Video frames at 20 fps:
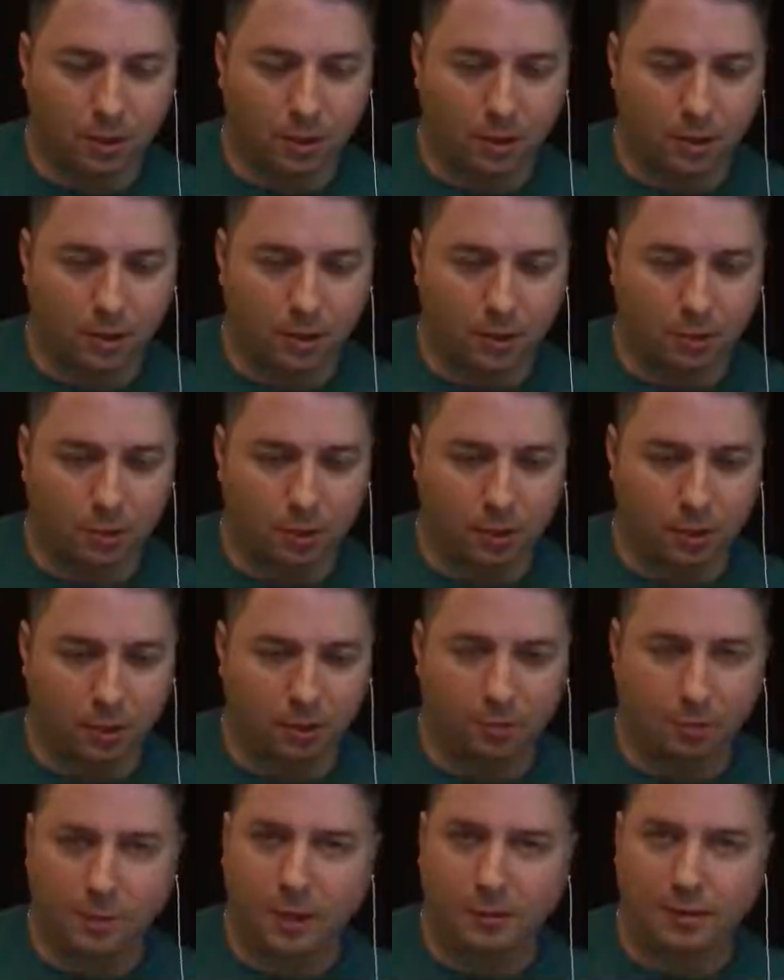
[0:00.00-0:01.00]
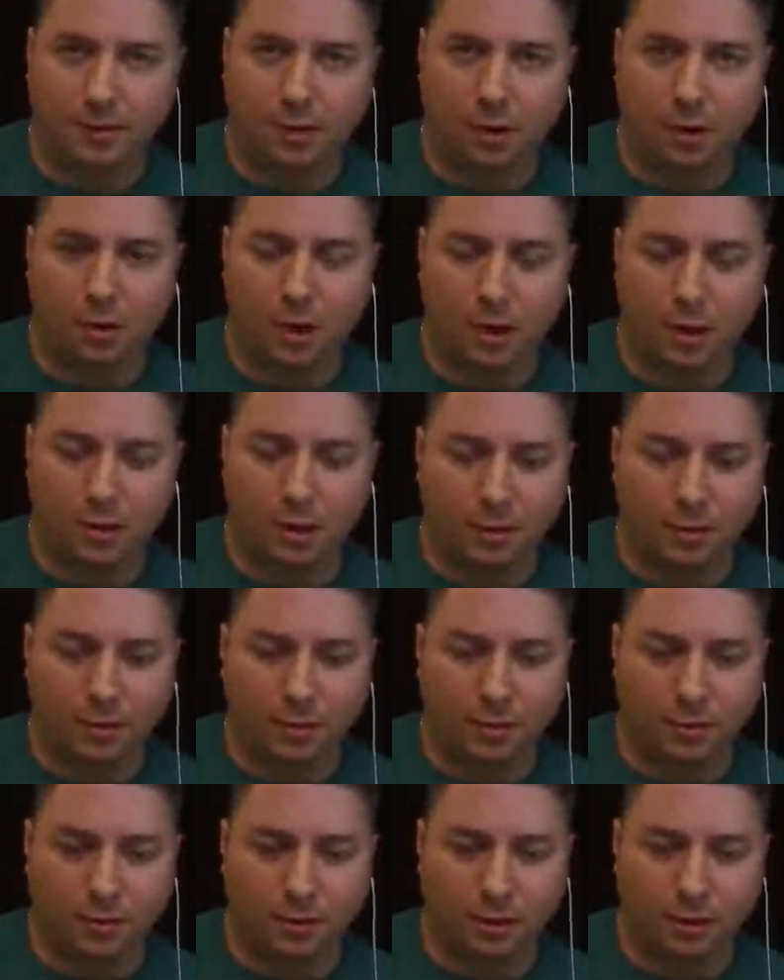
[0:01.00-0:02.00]
on each one of those. Basically all that does
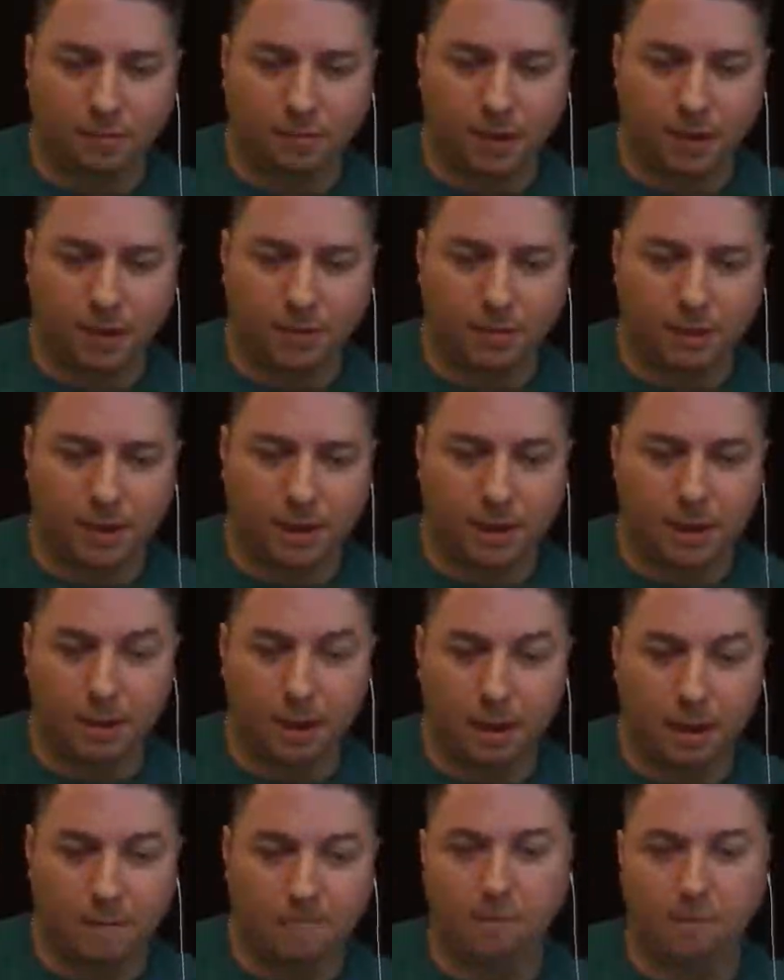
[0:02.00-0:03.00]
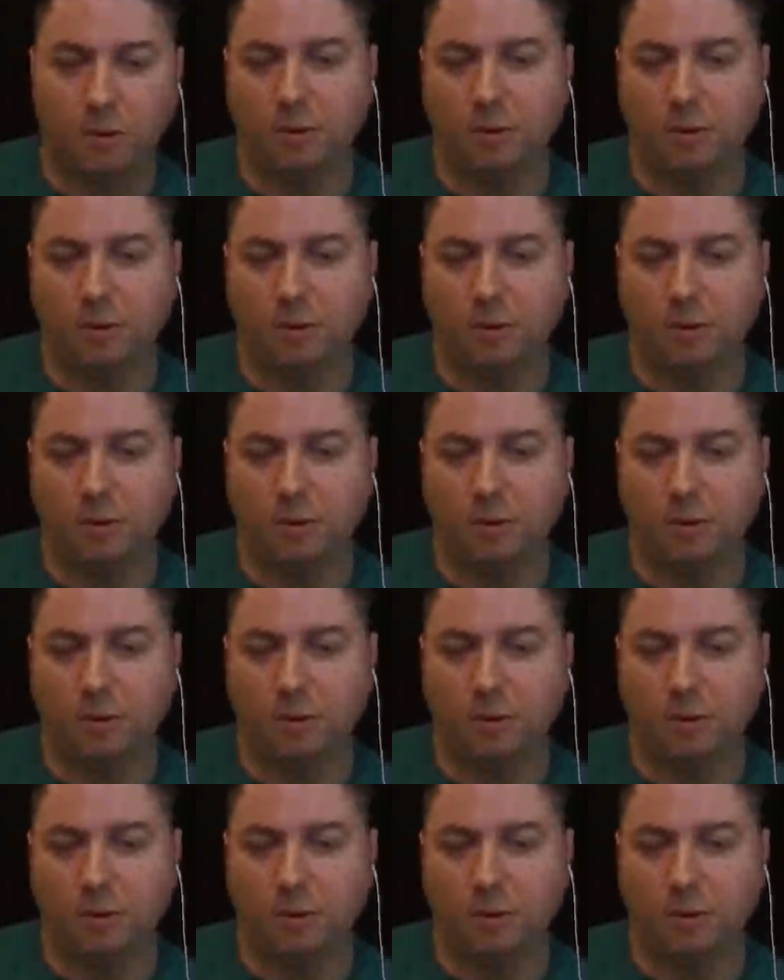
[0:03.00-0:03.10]
is that if I take out every